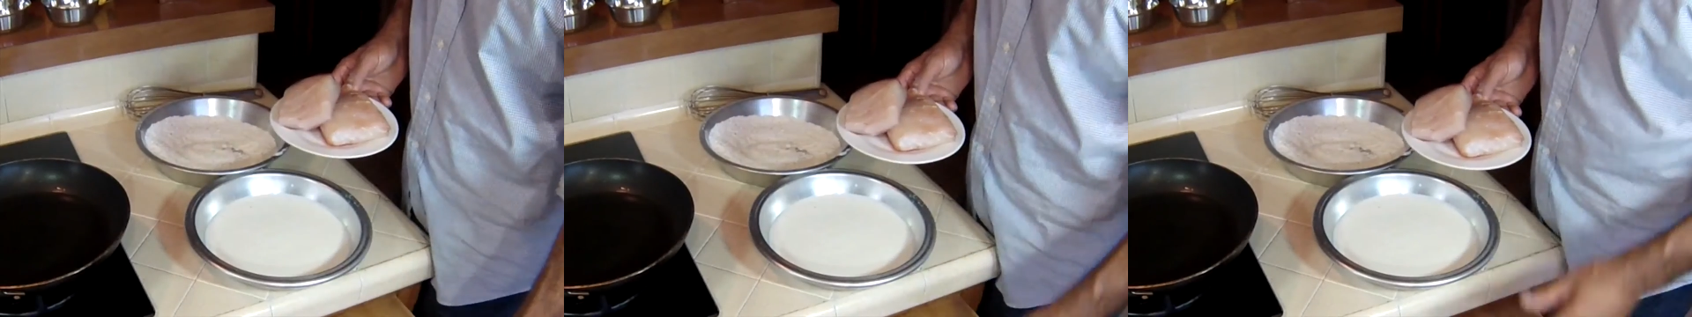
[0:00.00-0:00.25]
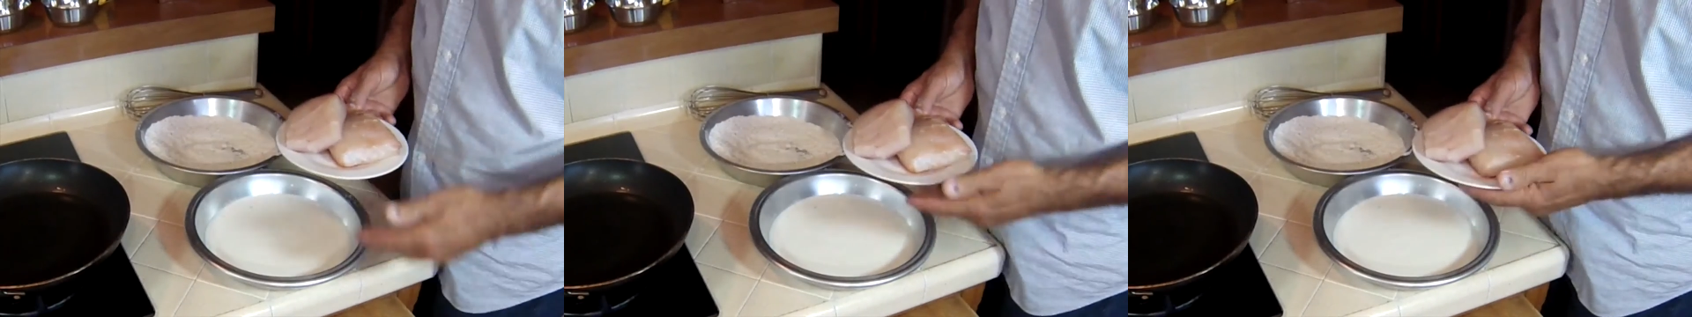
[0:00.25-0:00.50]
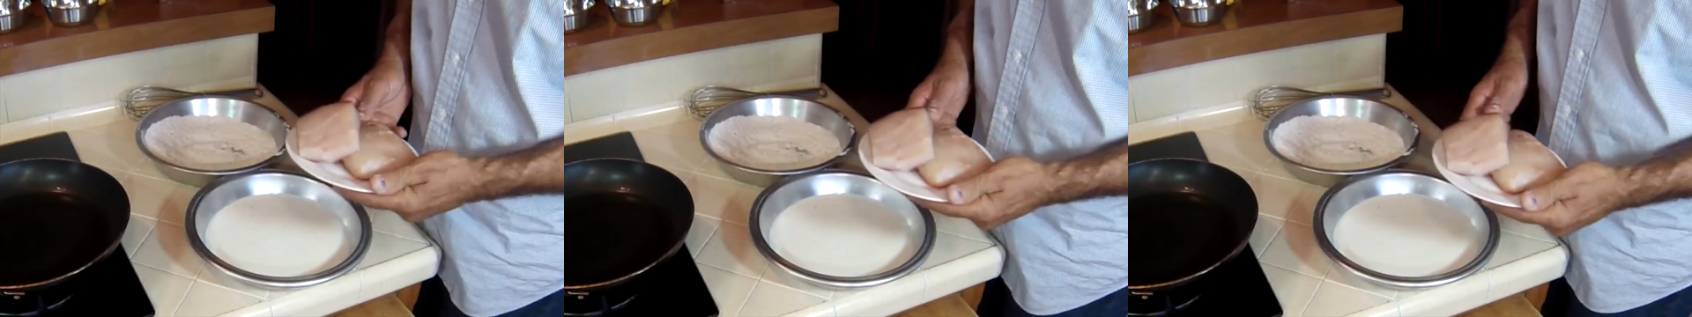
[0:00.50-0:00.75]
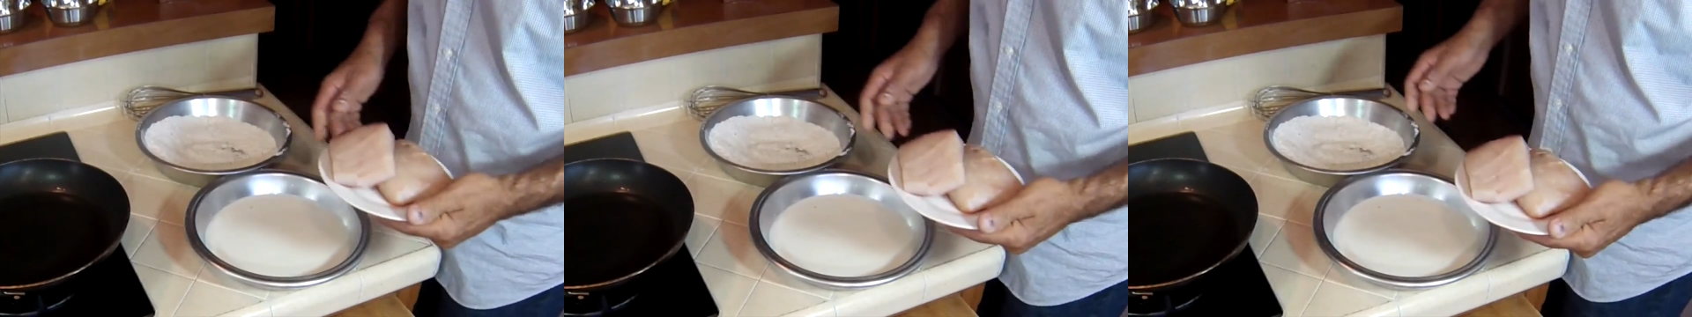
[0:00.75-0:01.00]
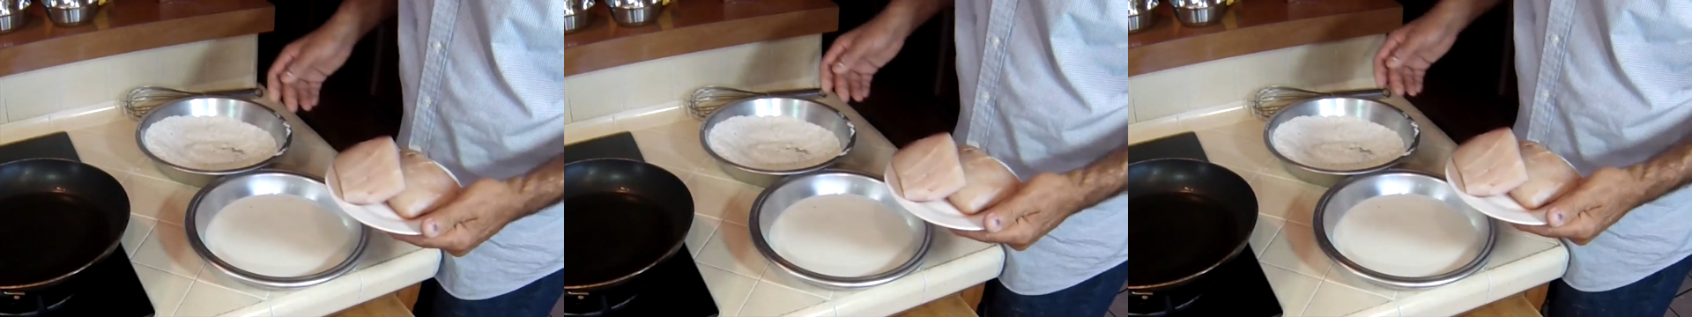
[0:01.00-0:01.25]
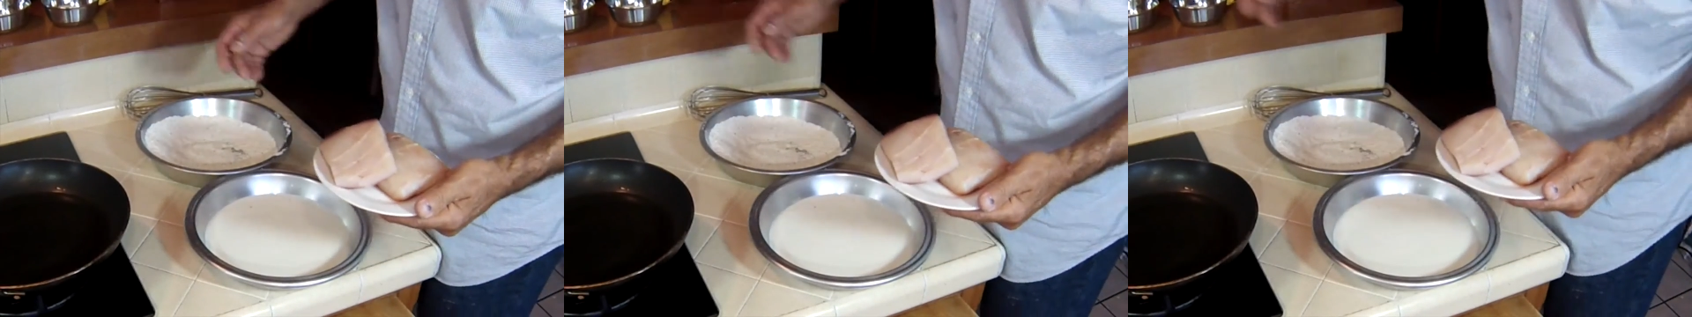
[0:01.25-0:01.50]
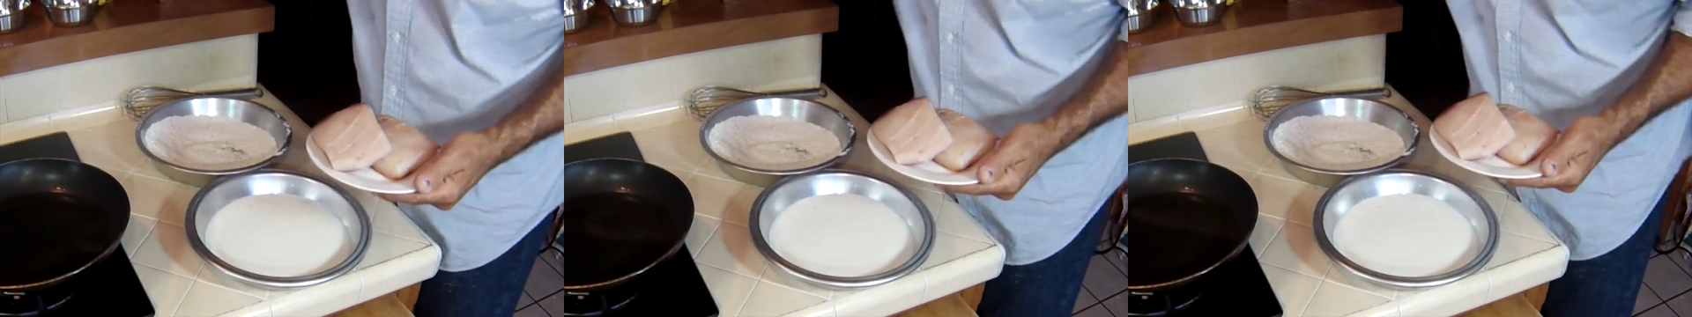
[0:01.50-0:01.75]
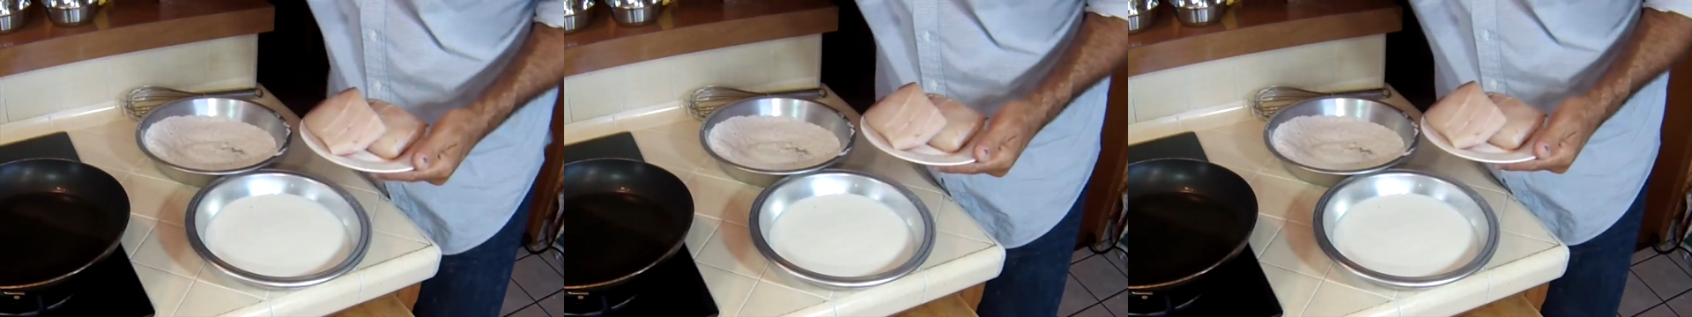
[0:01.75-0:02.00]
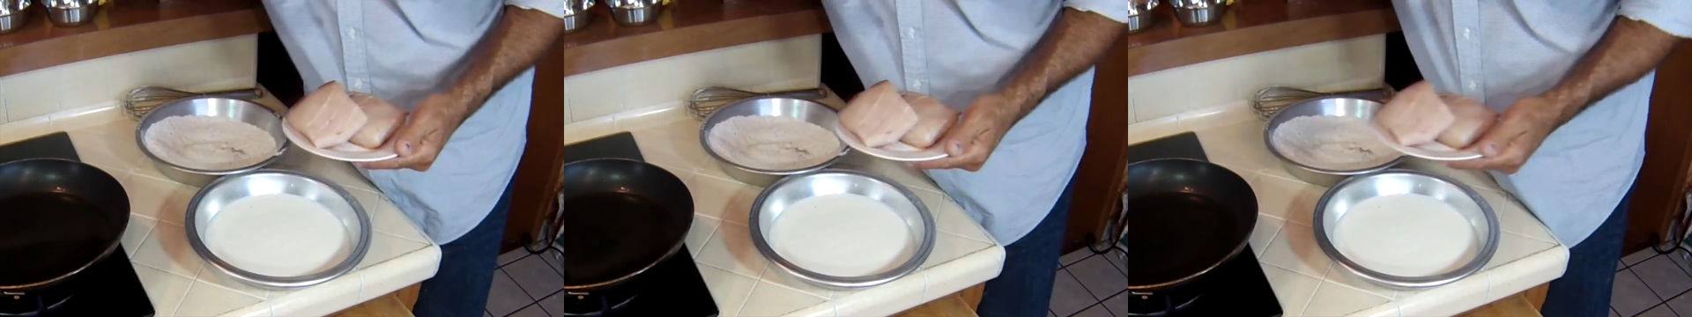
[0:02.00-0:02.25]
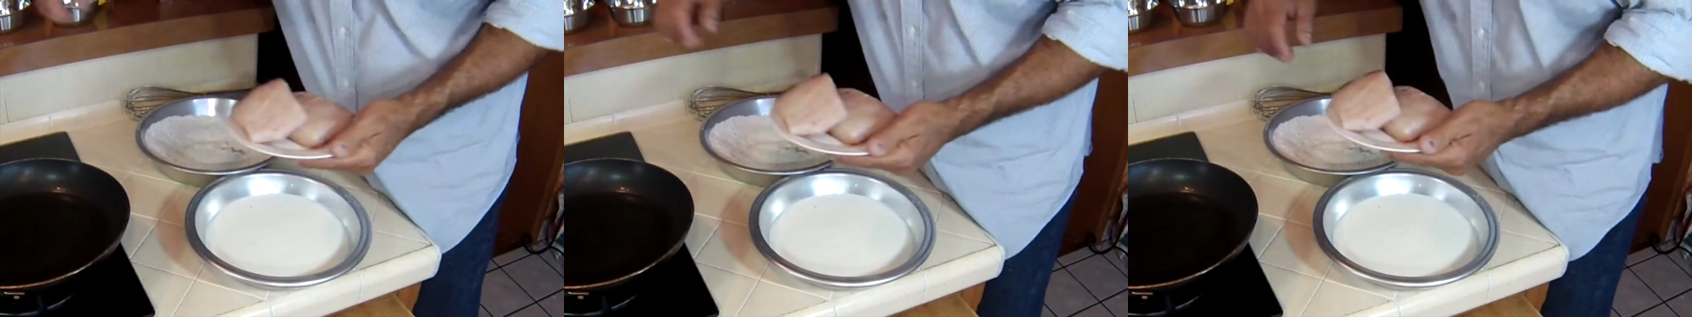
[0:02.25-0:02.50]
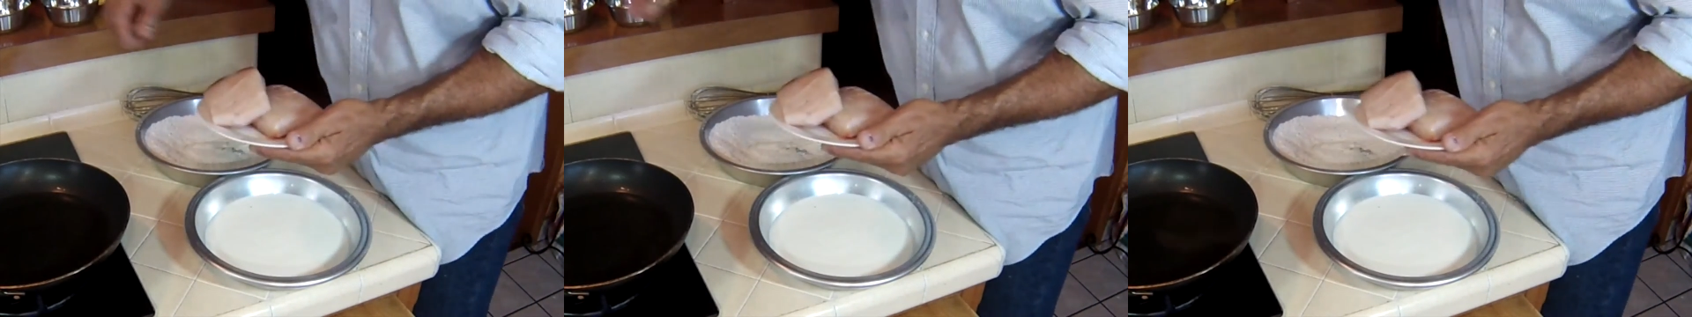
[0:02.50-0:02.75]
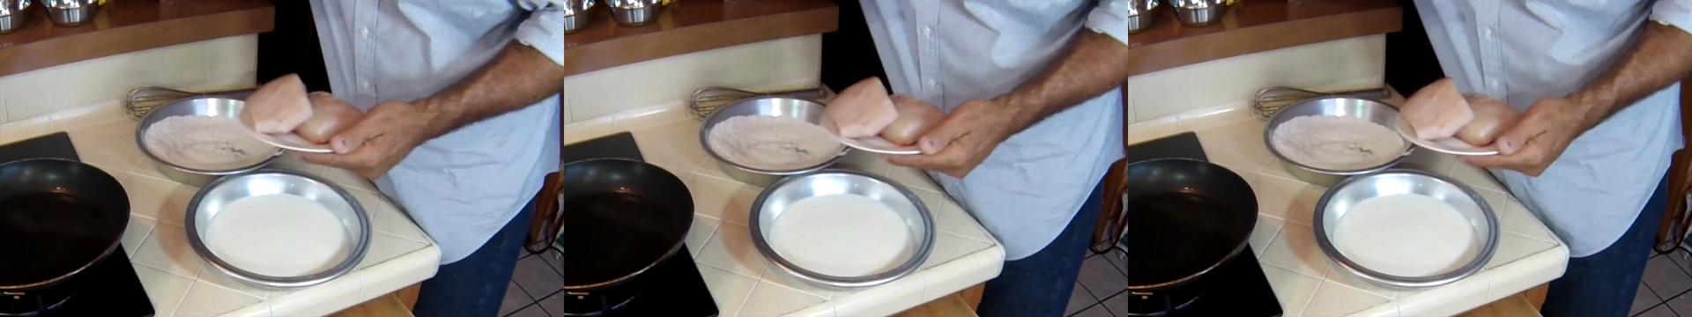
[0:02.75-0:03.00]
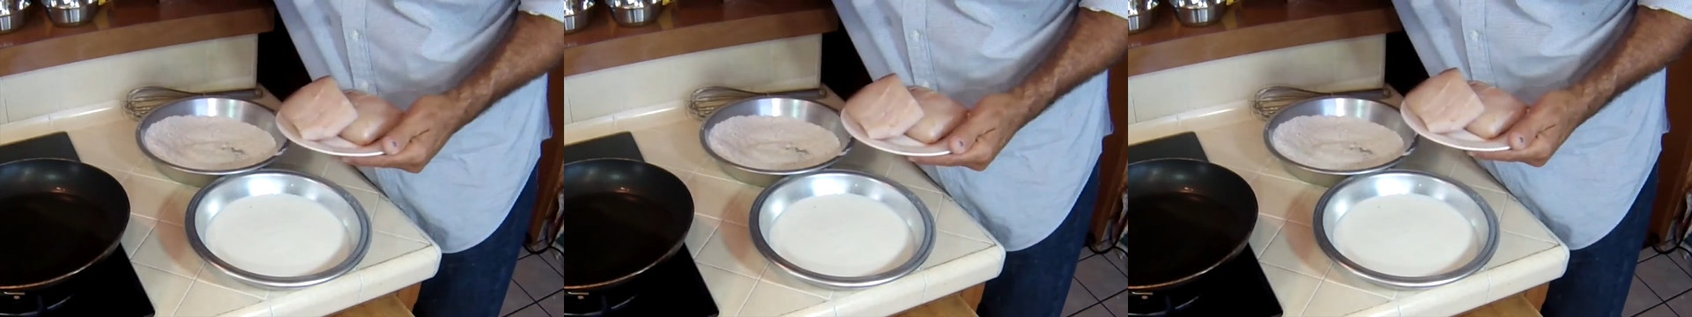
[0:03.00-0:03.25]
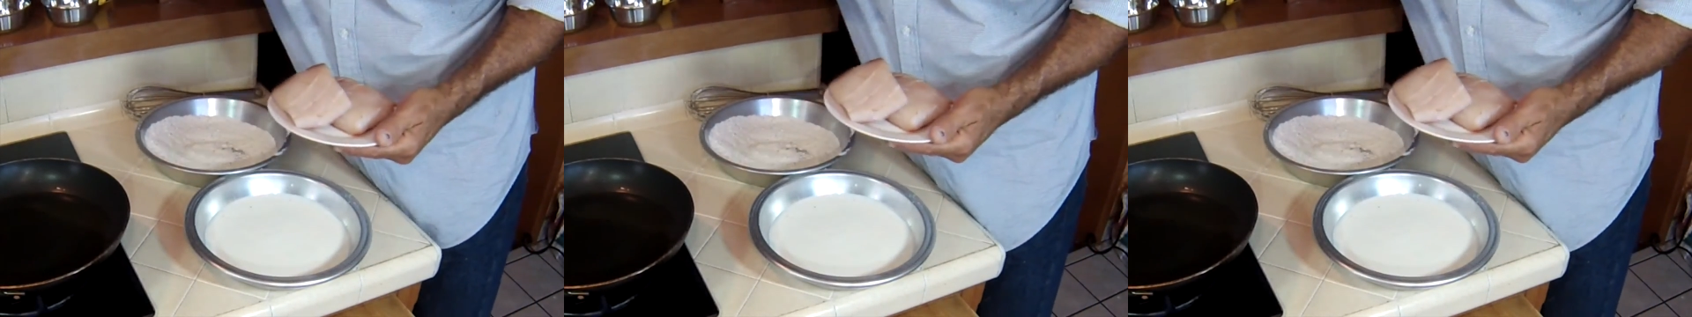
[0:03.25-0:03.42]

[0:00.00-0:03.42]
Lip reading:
Nobody's mouth can be seen.